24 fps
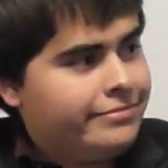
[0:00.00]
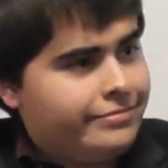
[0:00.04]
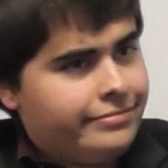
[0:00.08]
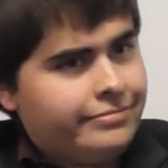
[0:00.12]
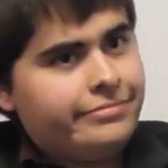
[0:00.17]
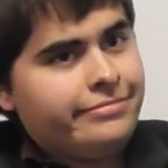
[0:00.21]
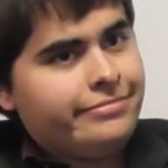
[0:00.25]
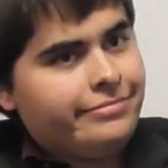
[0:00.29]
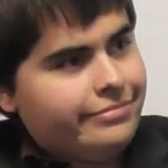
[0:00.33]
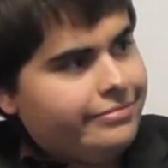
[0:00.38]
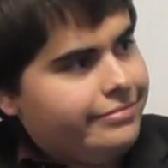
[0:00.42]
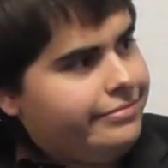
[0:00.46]

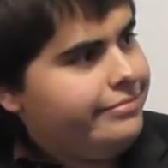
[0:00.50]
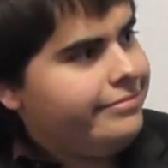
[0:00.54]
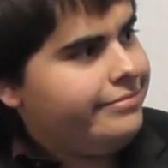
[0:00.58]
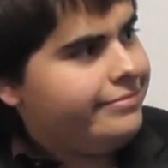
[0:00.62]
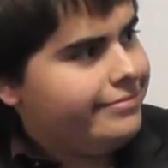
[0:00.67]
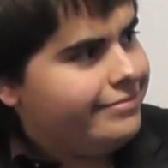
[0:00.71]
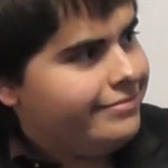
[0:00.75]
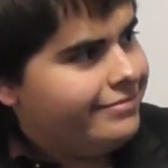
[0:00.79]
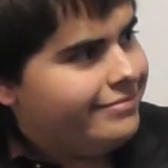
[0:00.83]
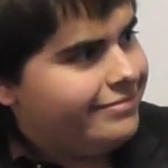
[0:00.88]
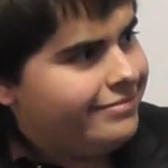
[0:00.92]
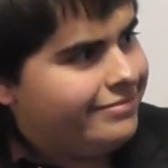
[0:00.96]
Oh,
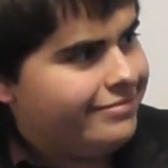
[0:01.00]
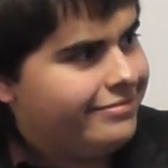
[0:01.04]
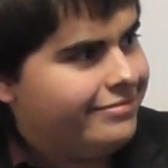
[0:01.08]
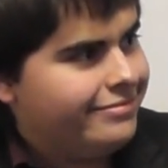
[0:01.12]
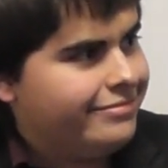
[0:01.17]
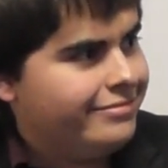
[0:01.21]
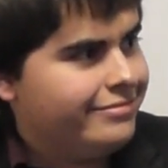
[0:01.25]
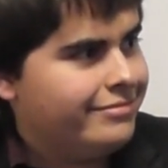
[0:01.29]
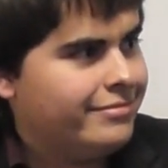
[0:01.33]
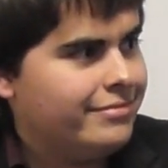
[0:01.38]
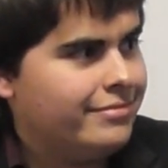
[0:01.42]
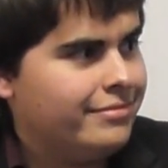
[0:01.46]
very good.
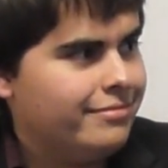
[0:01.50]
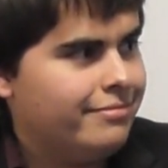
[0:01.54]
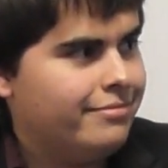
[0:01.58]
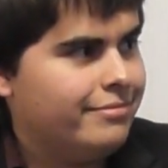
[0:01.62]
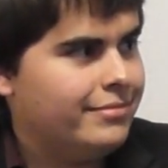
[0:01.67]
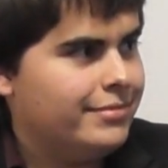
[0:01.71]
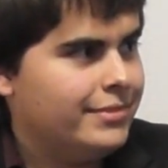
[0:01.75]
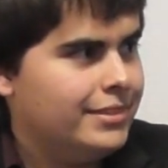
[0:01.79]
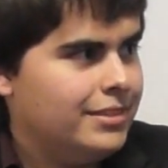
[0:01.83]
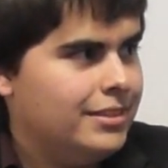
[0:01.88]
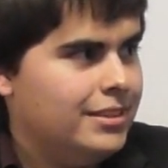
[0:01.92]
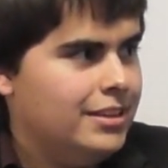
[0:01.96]
Very
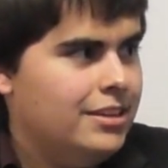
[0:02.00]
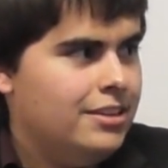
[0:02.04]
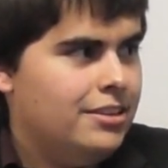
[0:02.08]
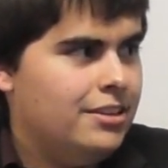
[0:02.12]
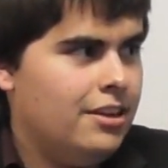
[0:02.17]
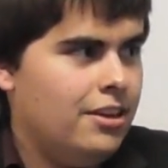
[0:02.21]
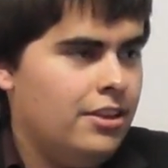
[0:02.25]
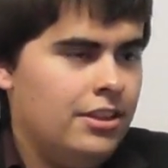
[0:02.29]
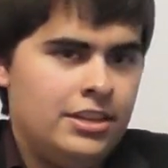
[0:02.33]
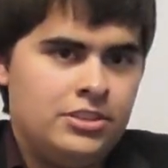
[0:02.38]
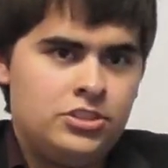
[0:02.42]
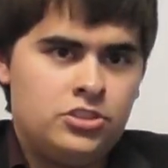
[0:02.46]
good.
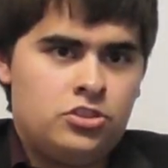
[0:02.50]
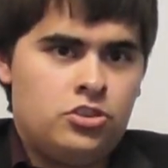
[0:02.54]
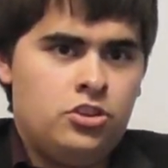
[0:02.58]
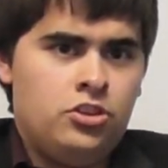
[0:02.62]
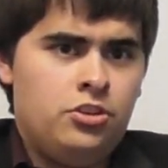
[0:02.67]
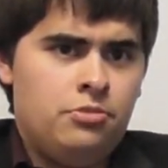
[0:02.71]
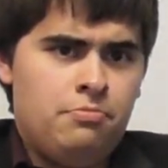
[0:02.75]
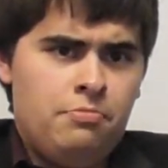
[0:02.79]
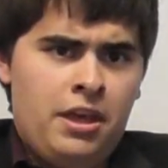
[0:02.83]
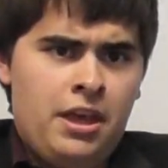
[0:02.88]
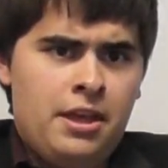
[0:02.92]
Oh, that's good.